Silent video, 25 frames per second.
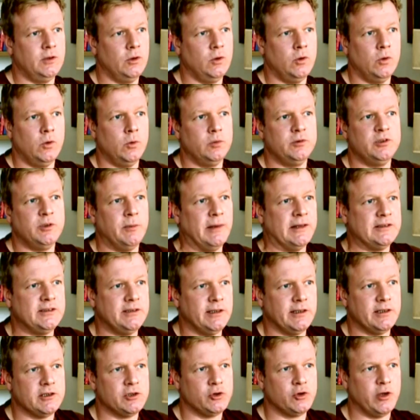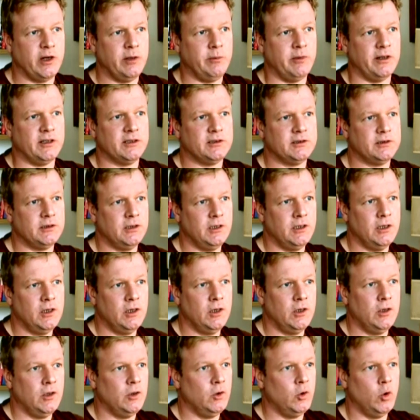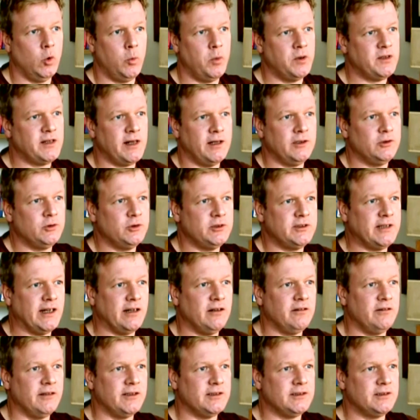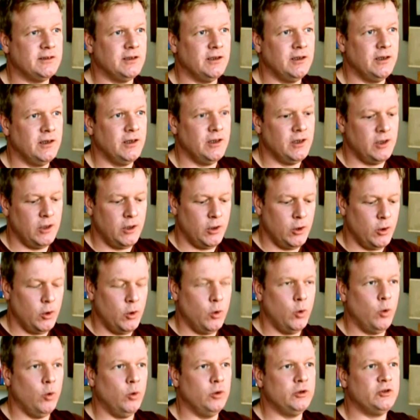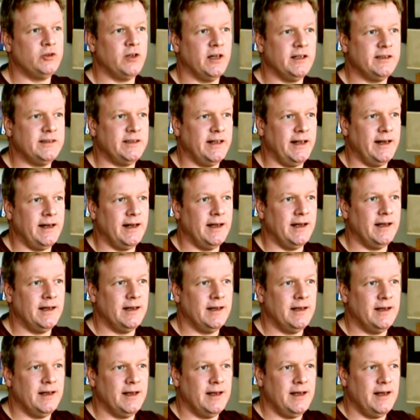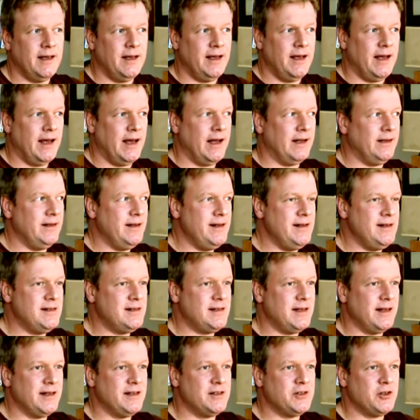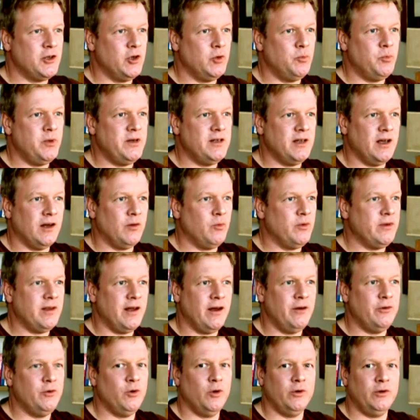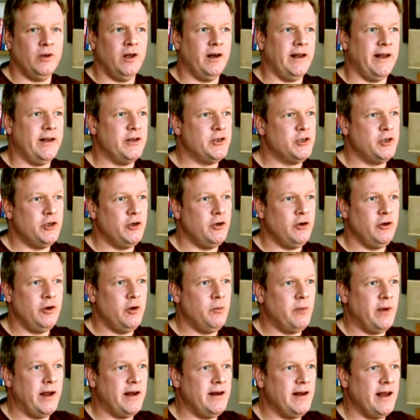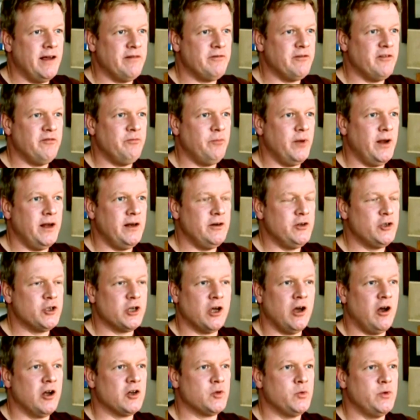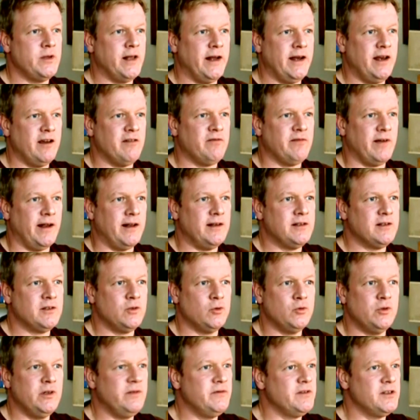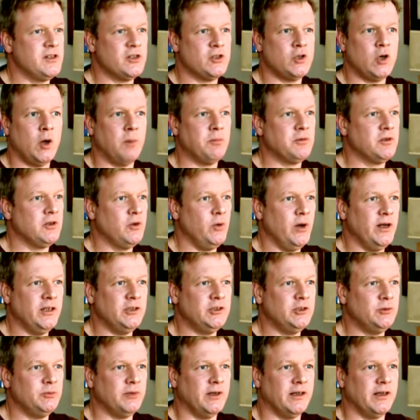or domestic extremist, or potential terrorist, or drug dealer. And these things could be done without your knowledge. You may never have been charged with any offence, or even stopped and questioned